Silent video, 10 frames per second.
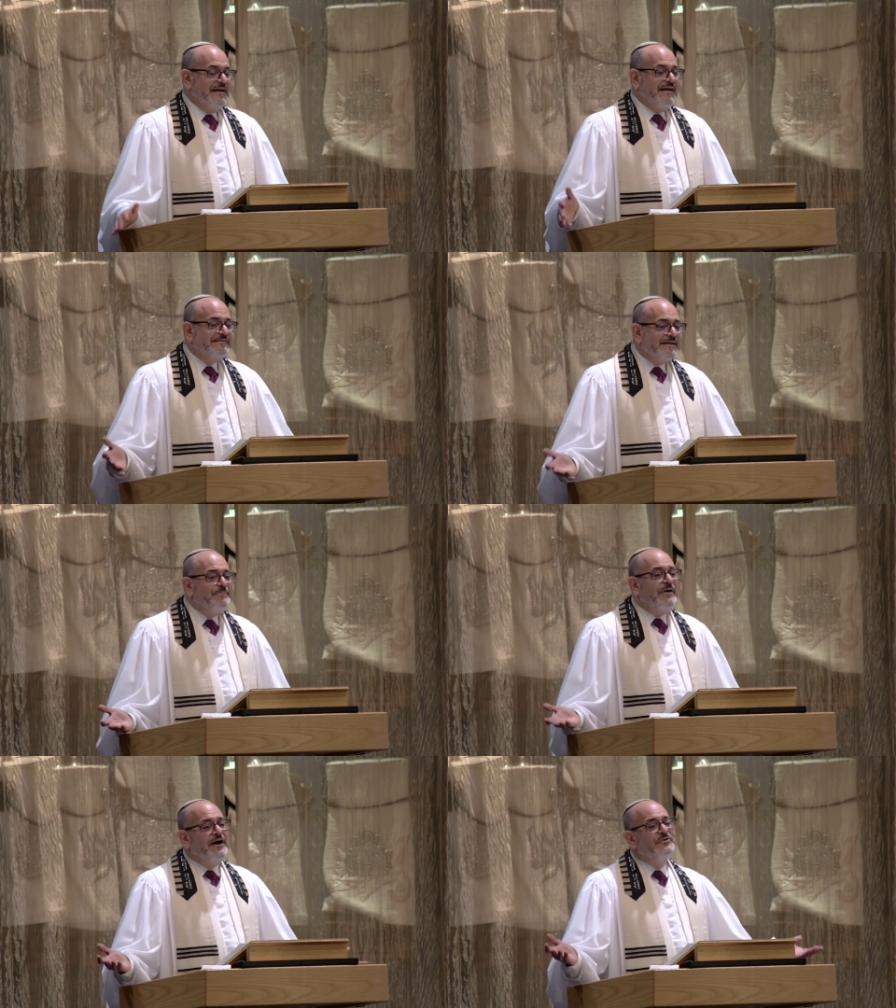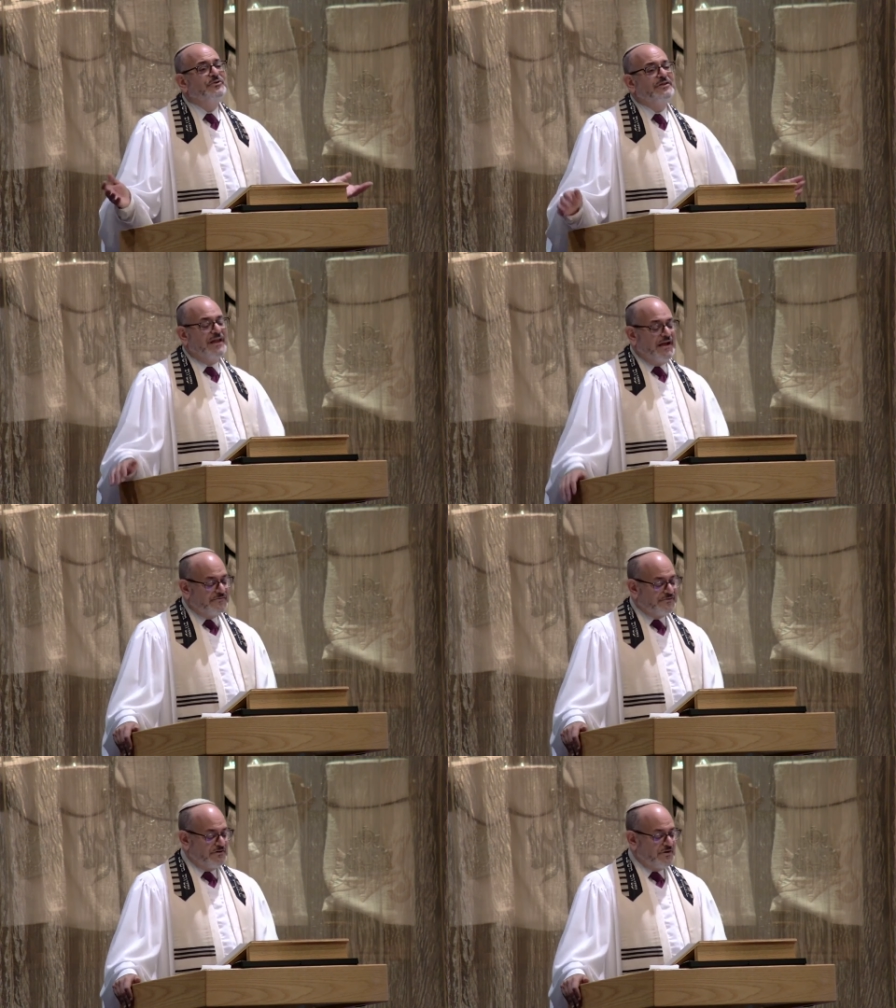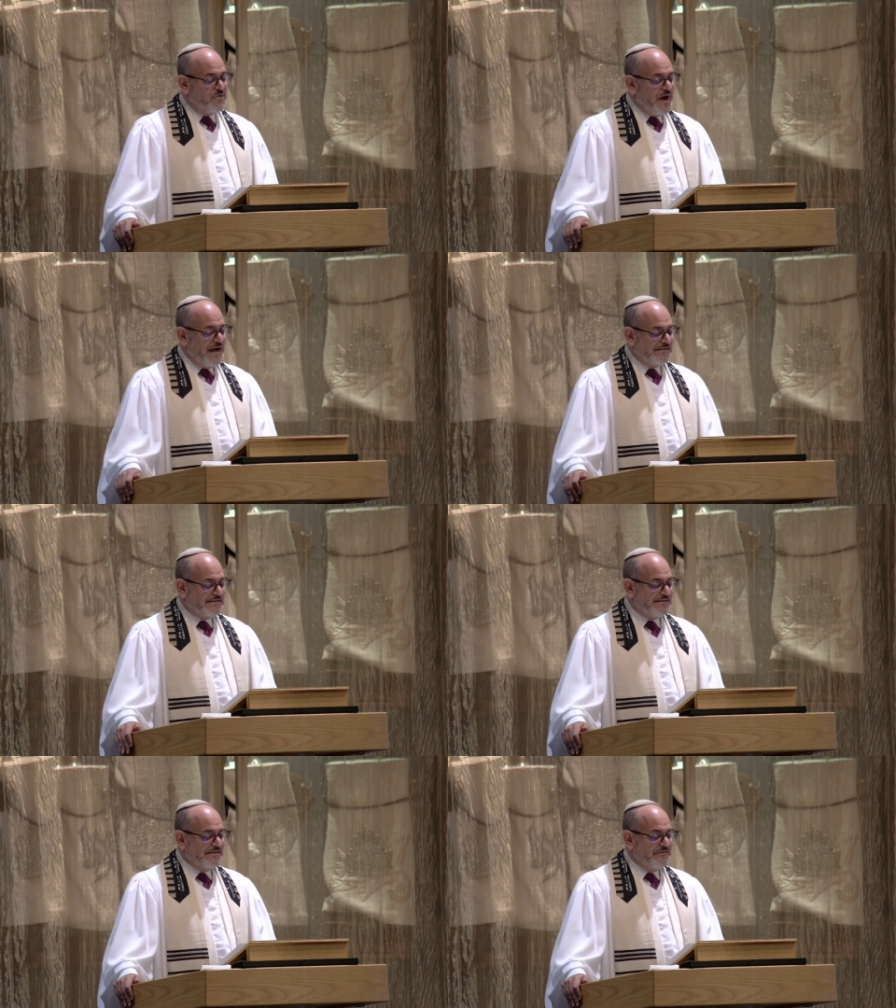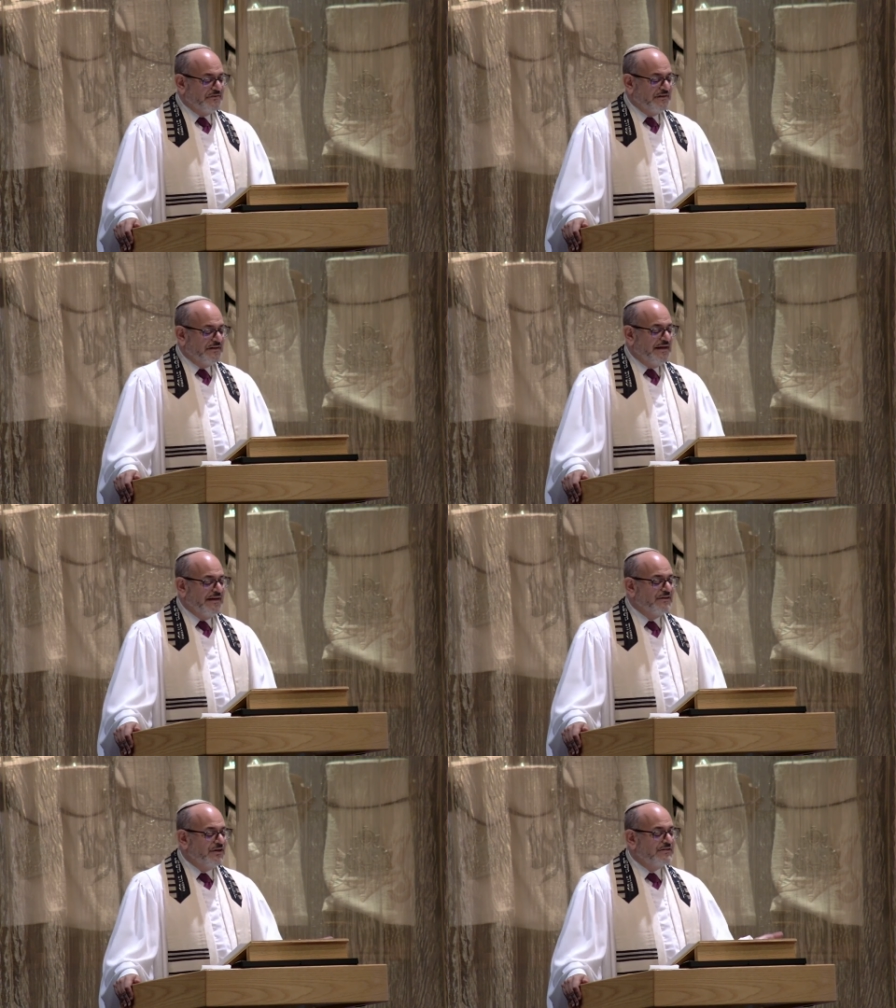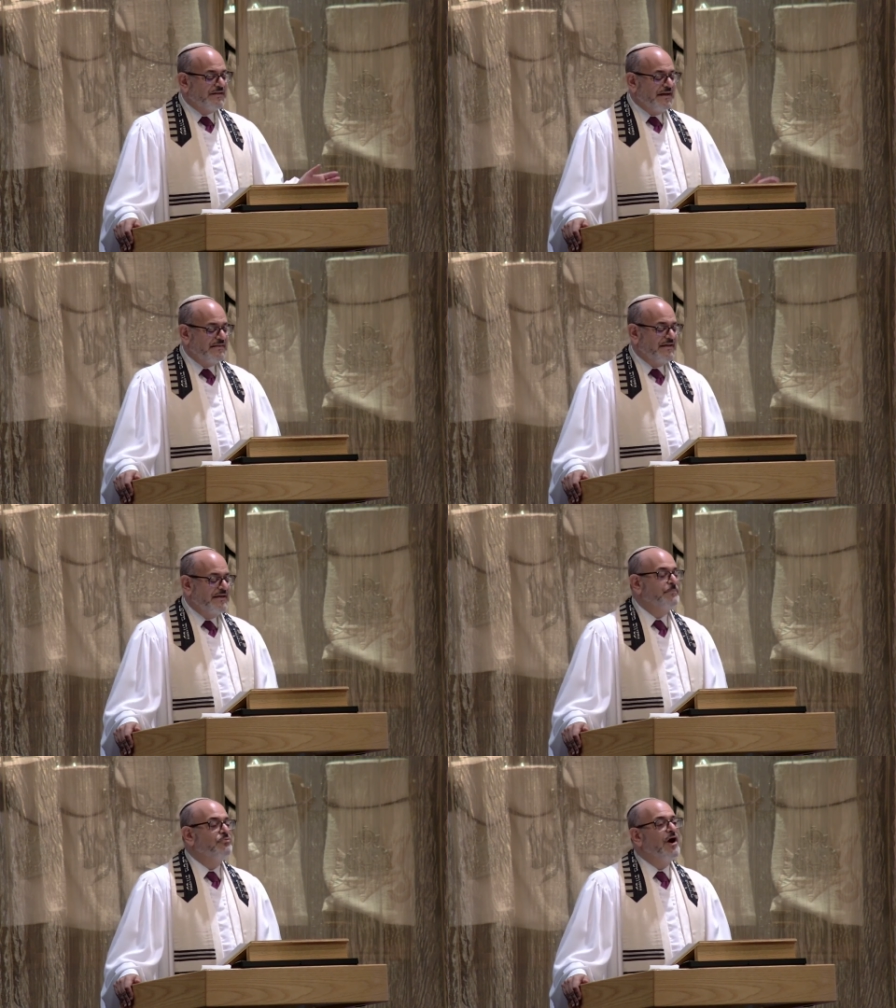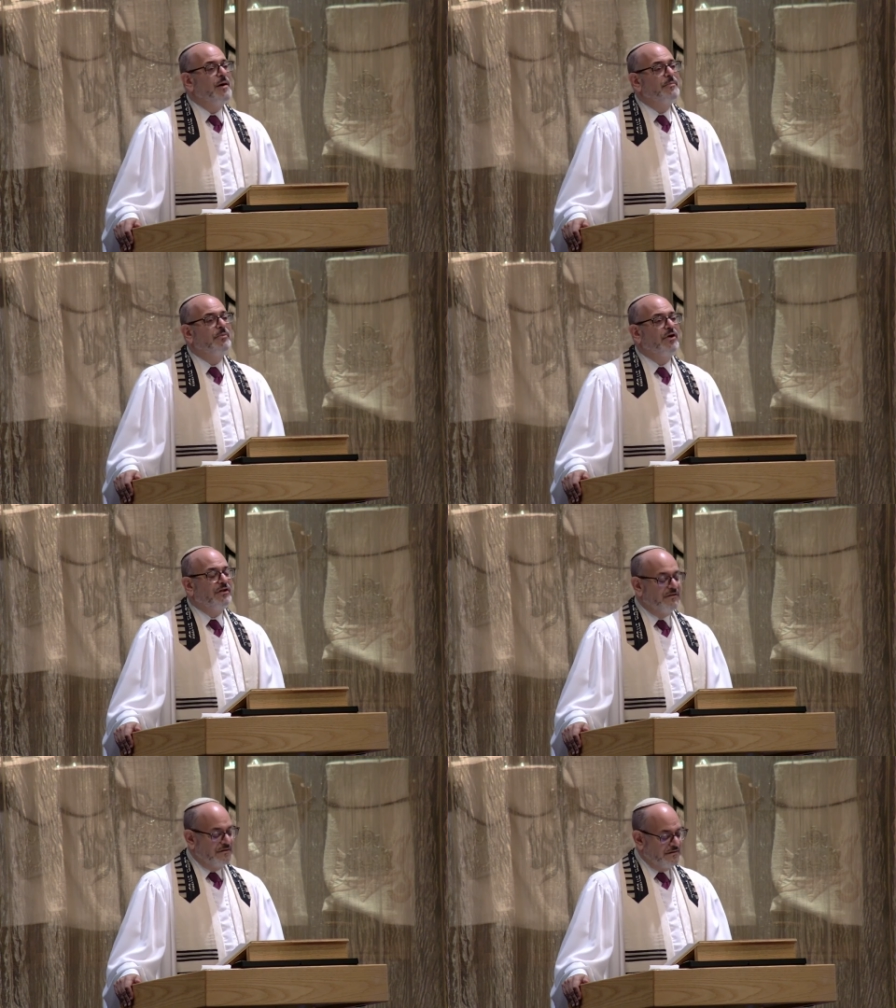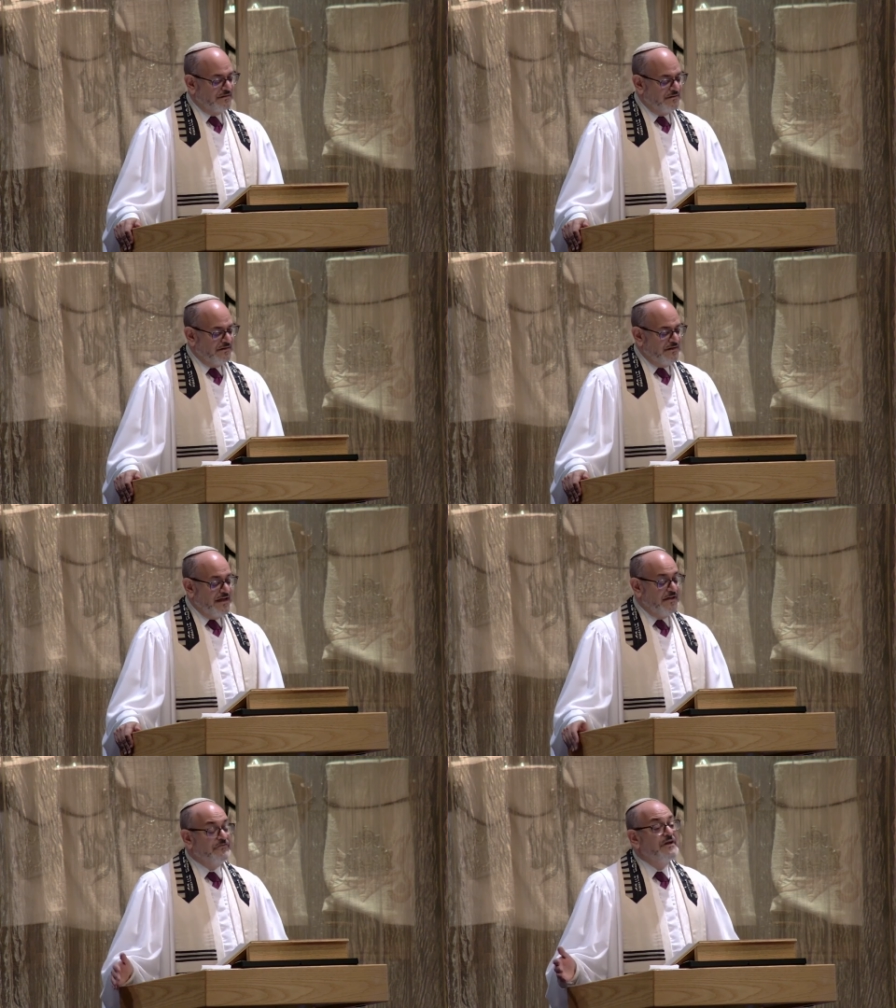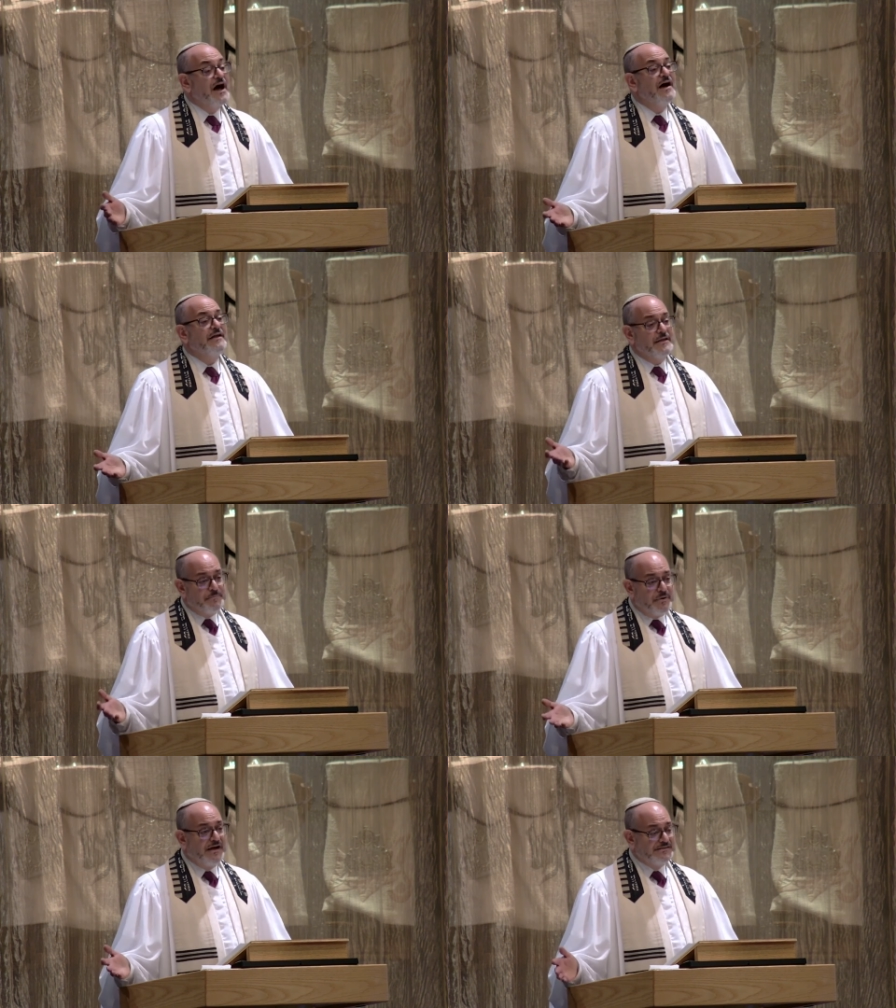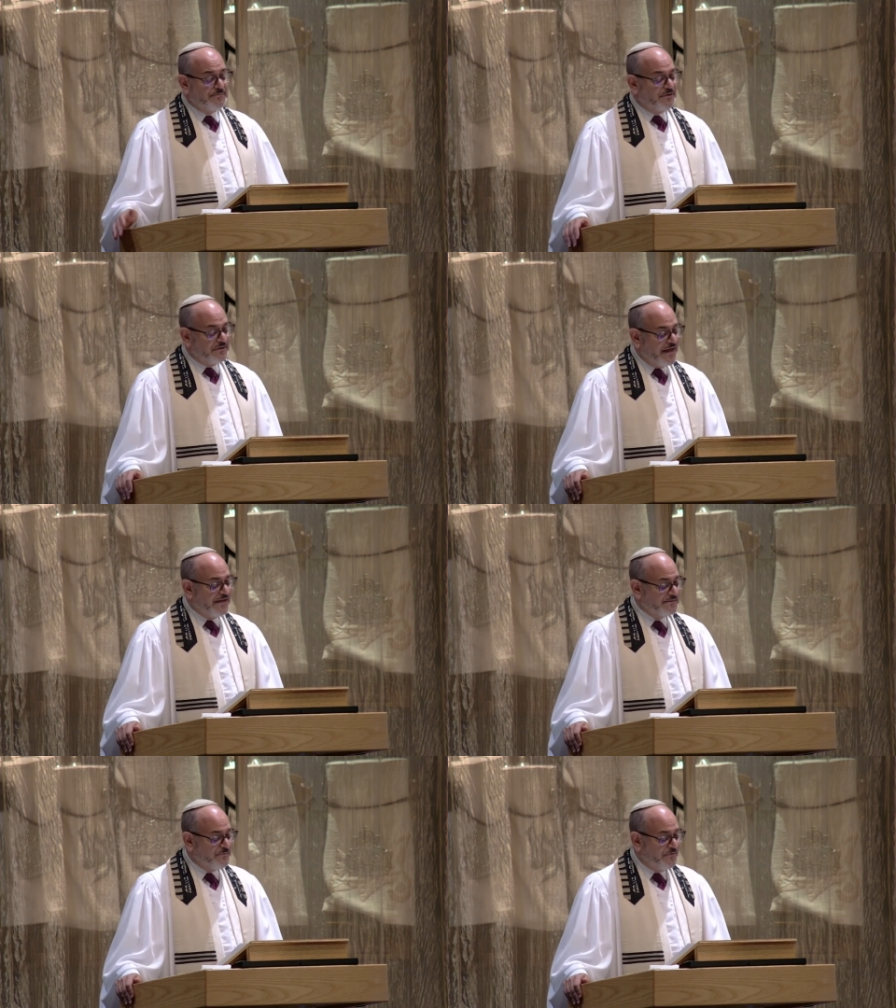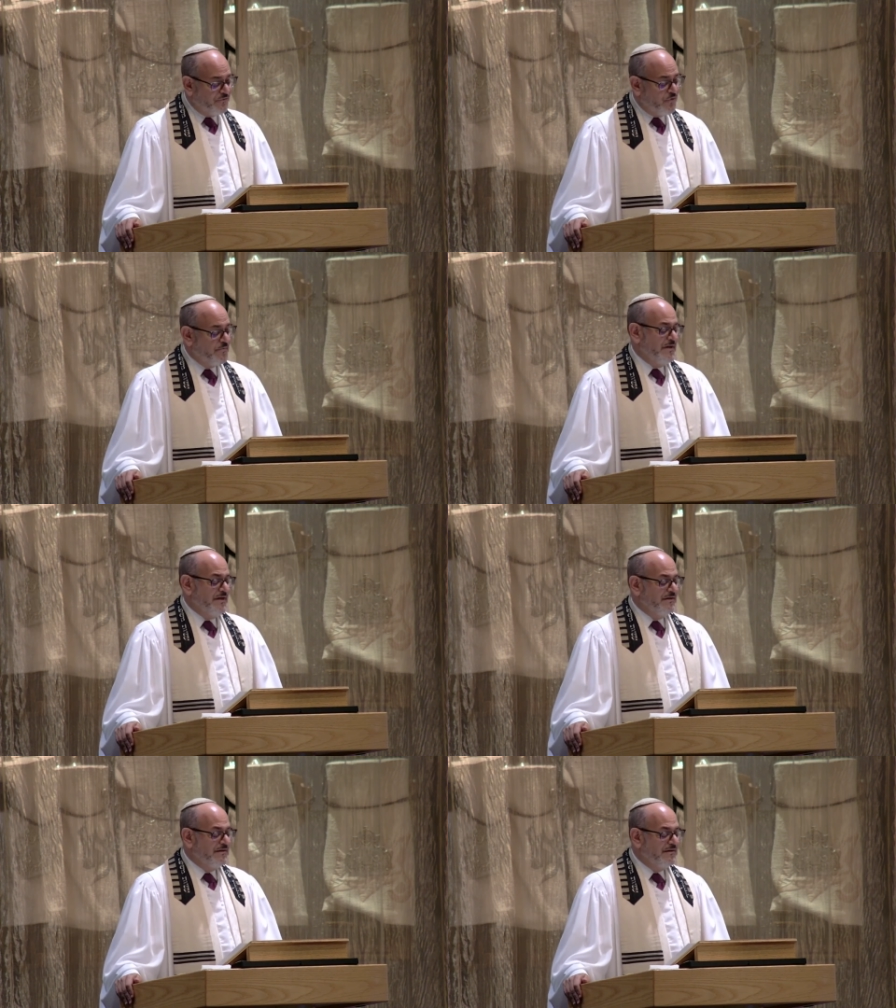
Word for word: As I pondered Lev's request and looked at the improbable, if not impossible, task before me,